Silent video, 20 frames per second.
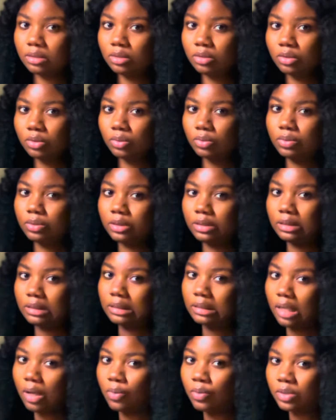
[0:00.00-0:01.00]
you know,
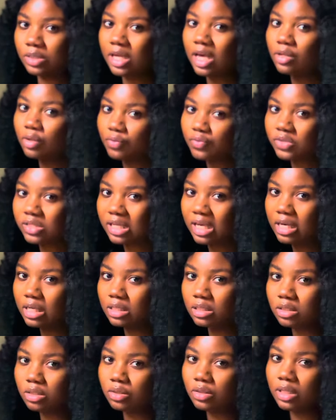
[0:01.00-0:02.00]
I was kind of
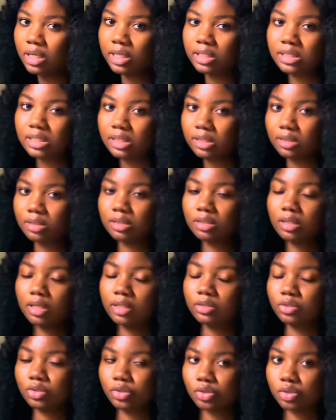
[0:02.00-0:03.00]
scared. You get,
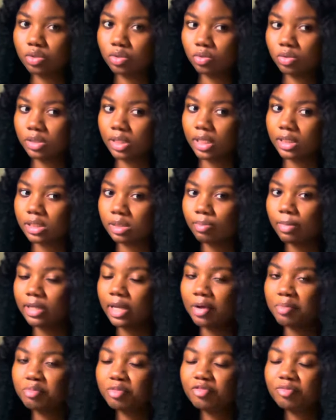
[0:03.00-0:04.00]
I just looked at him
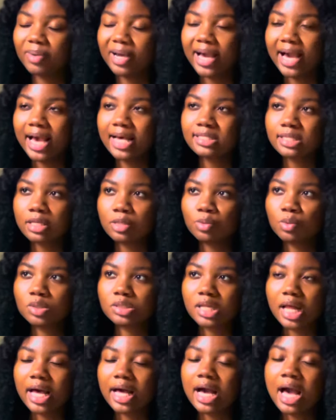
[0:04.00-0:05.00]
and I moved my eyes and he
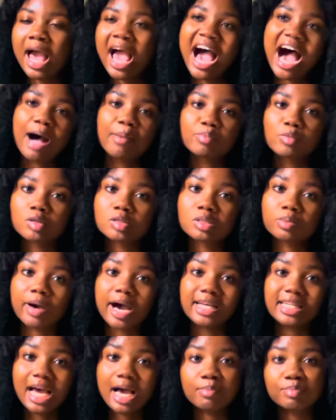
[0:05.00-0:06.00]
was like, I'm not
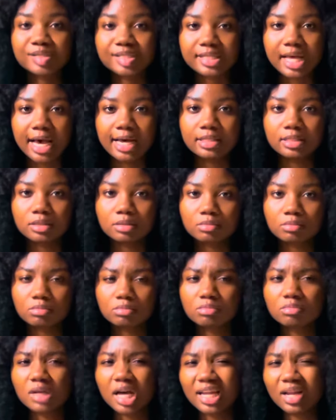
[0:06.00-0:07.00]
mad, I'm sad.
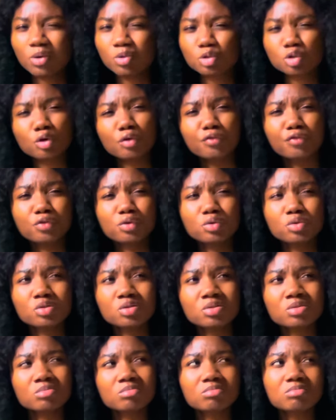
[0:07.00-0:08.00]
And I was
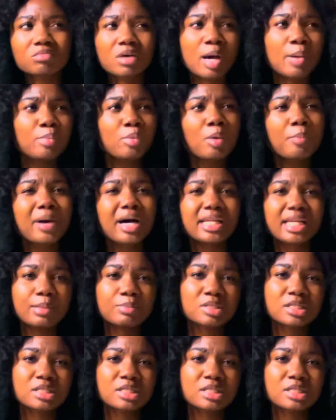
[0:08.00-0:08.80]
confused. I'm not mad, I'm